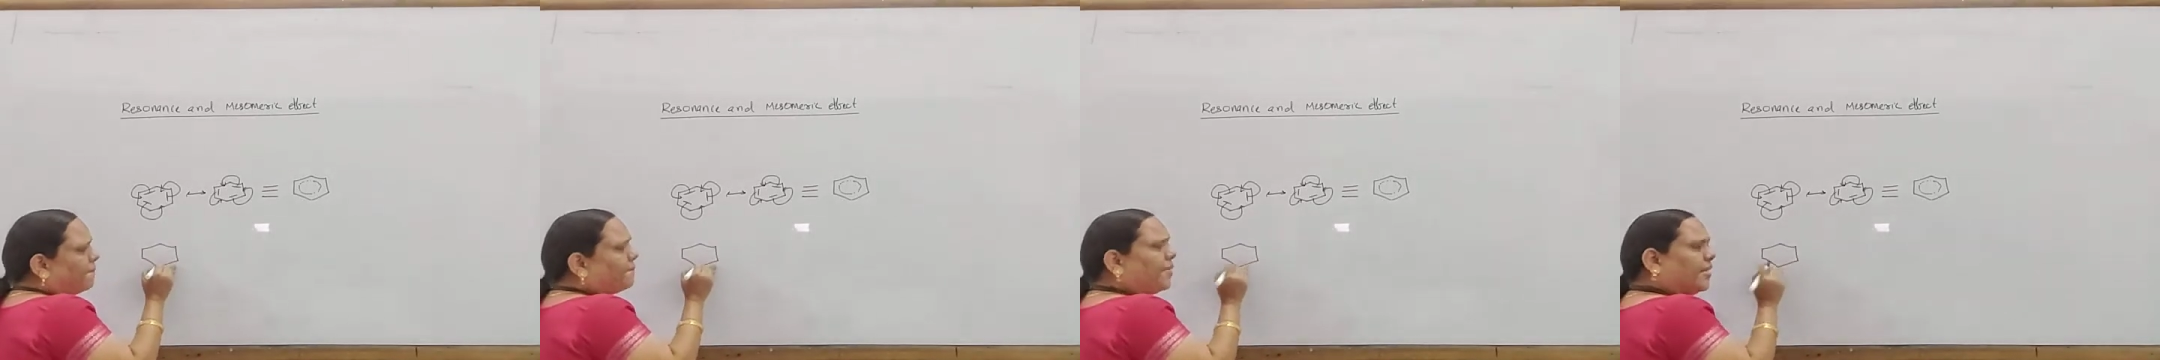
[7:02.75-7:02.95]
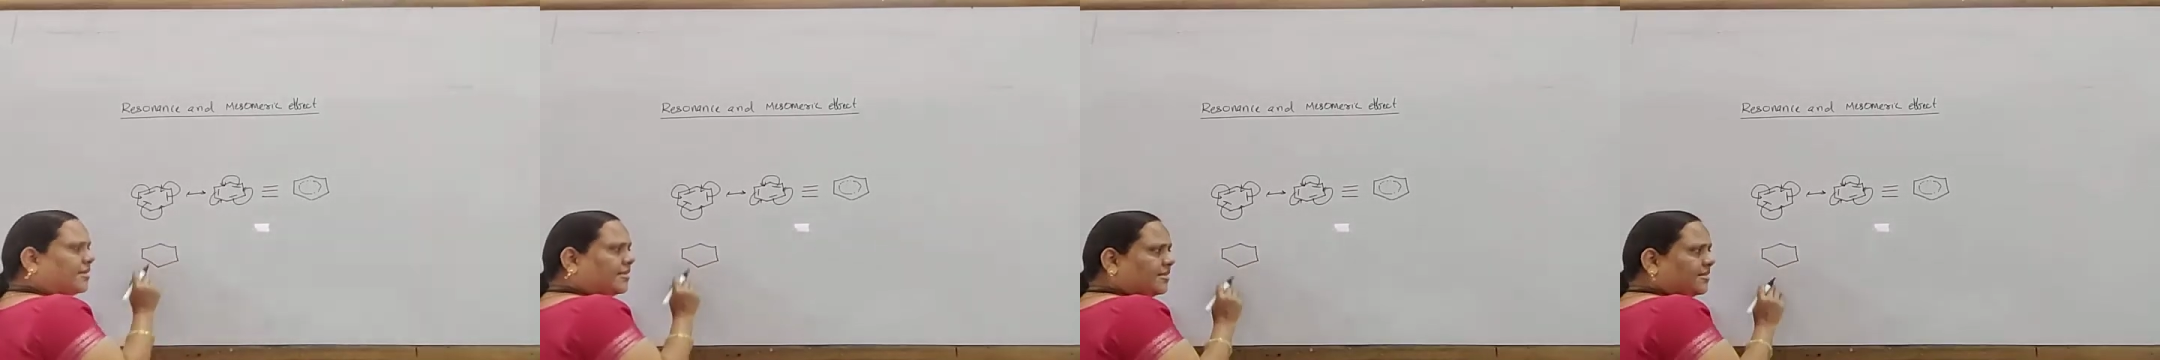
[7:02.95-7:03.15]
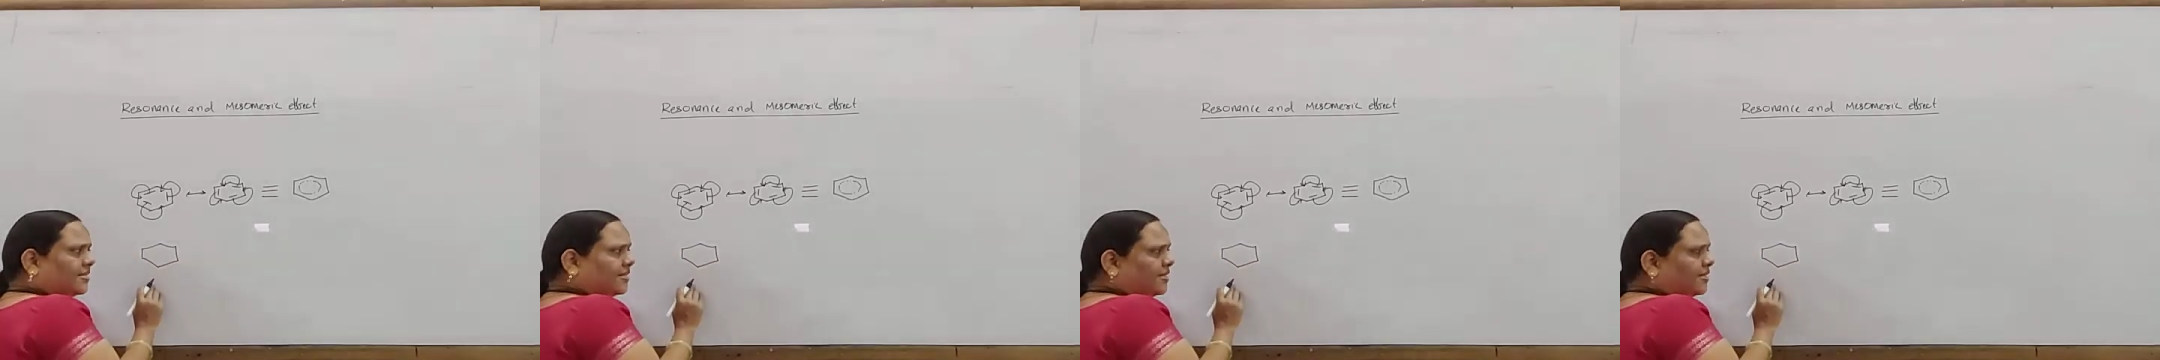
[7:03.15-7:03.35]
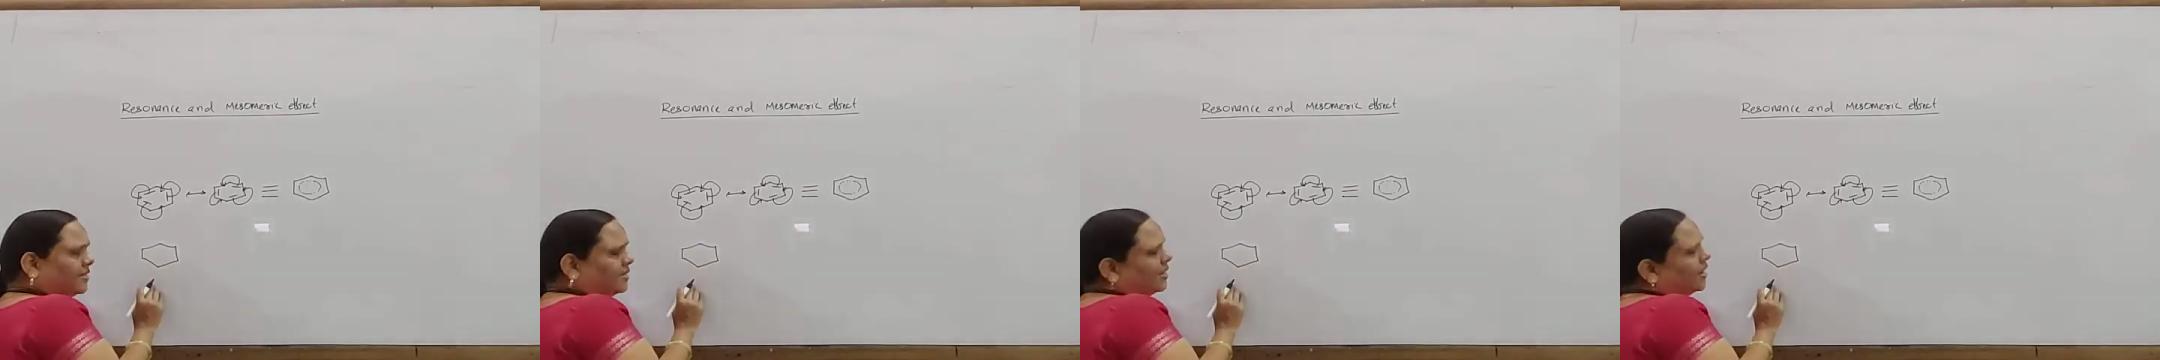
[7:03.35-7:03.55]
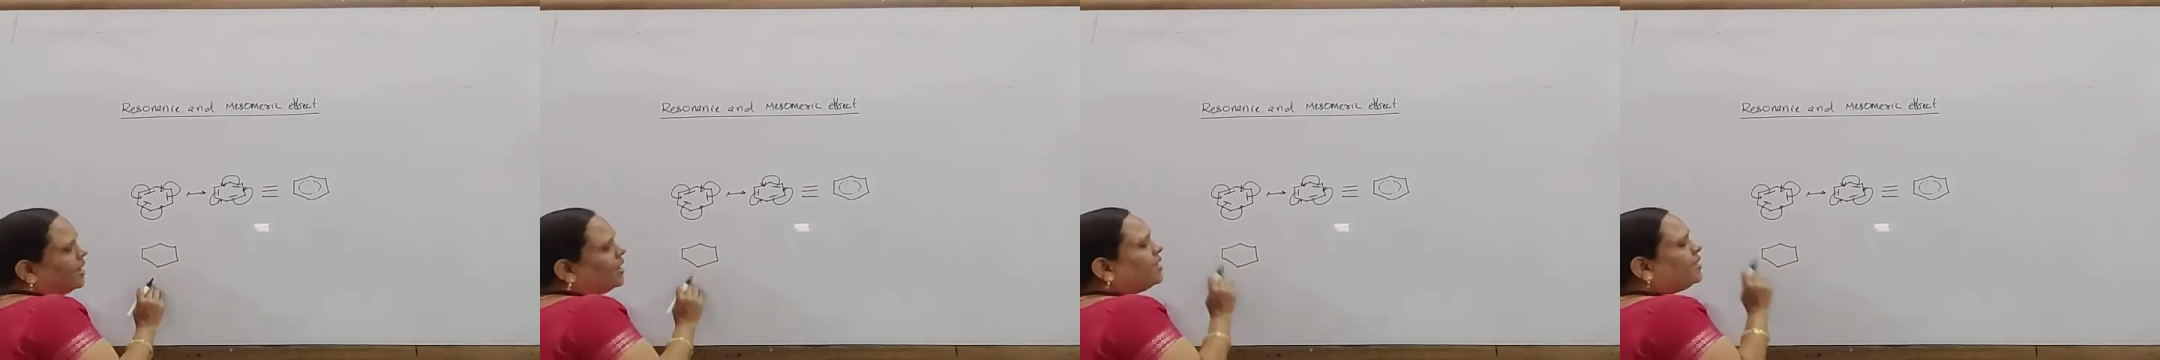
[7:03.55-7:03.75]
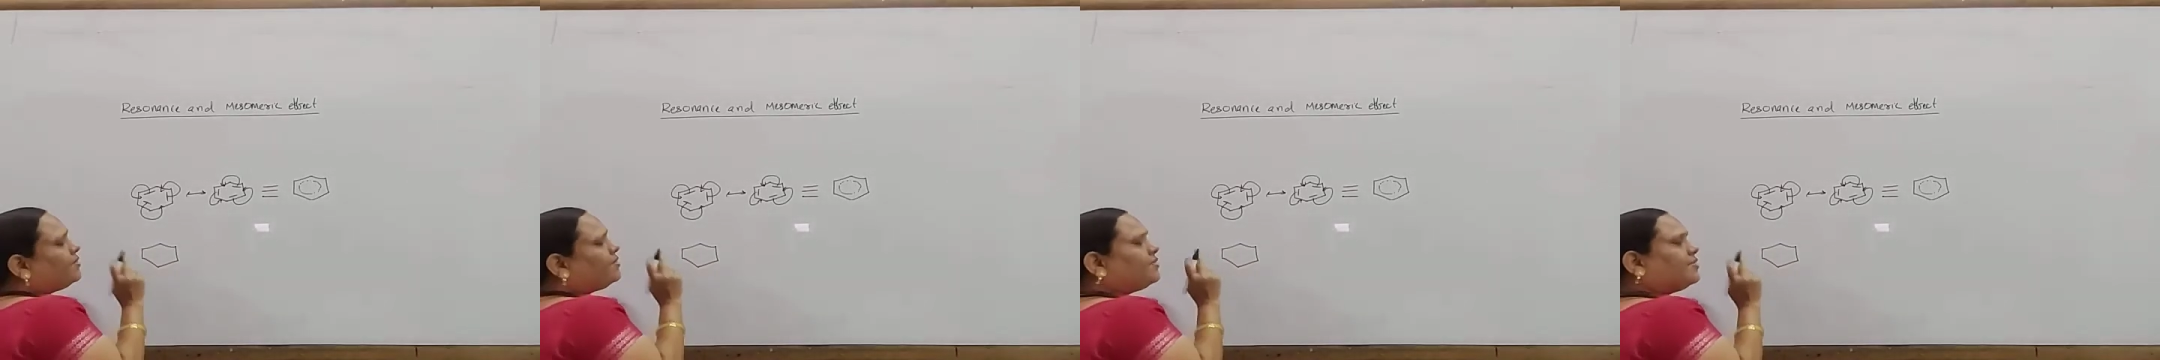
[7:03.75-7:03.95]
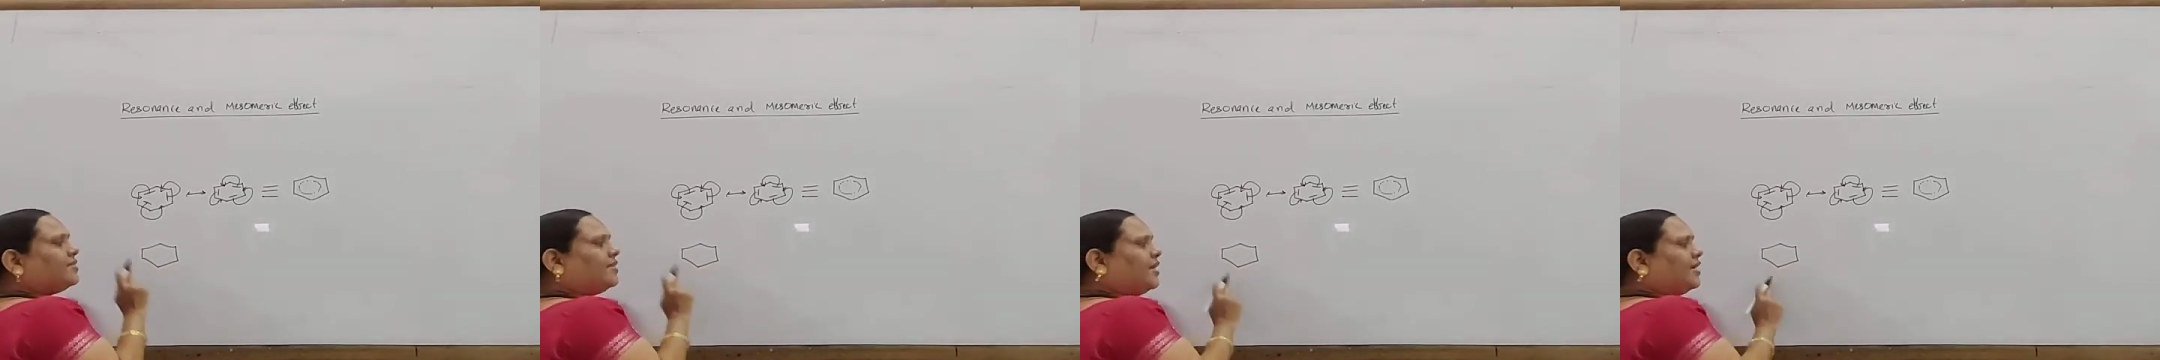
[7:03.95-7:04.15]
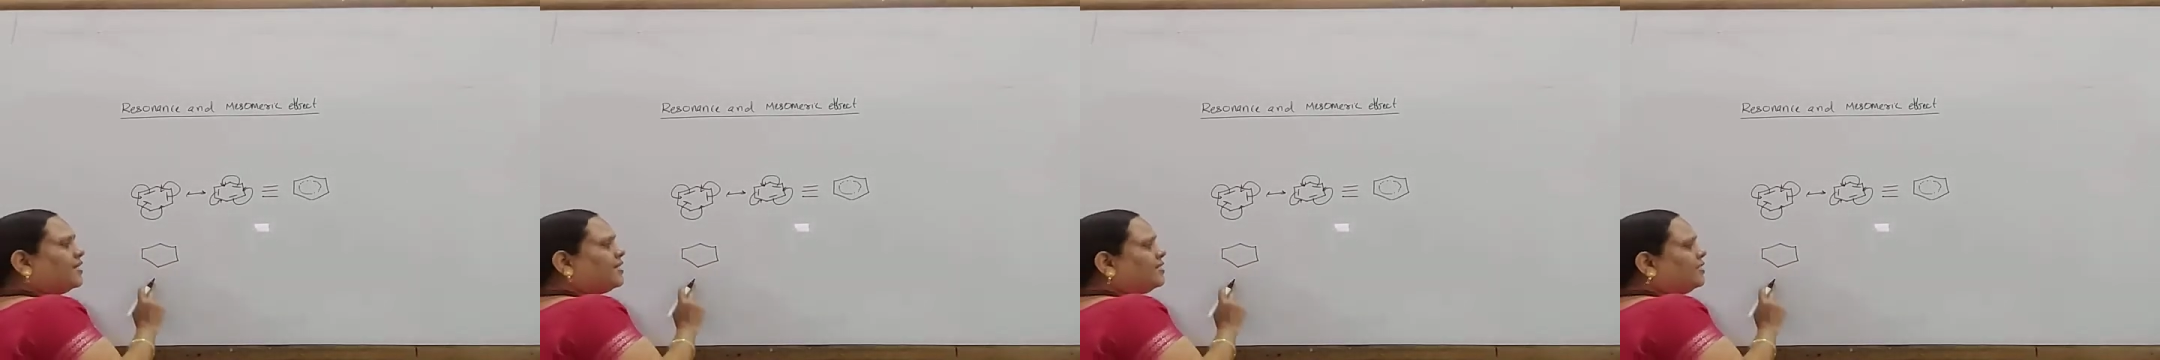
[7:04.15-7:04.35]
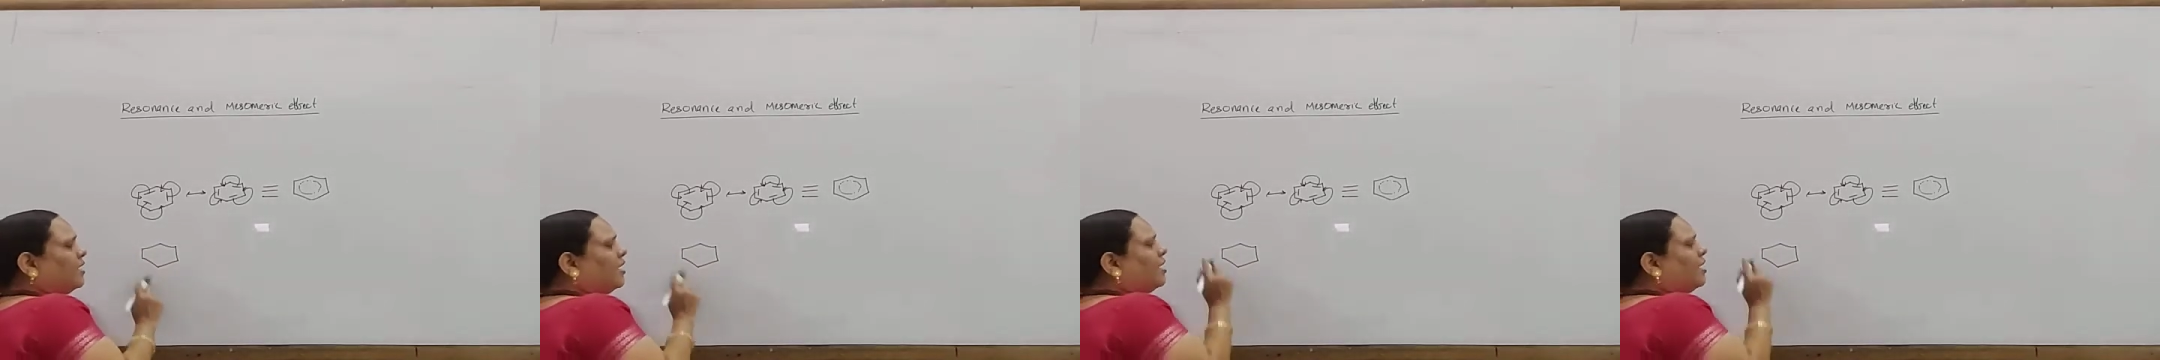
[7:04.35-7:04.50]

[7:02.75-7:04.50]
benzene, then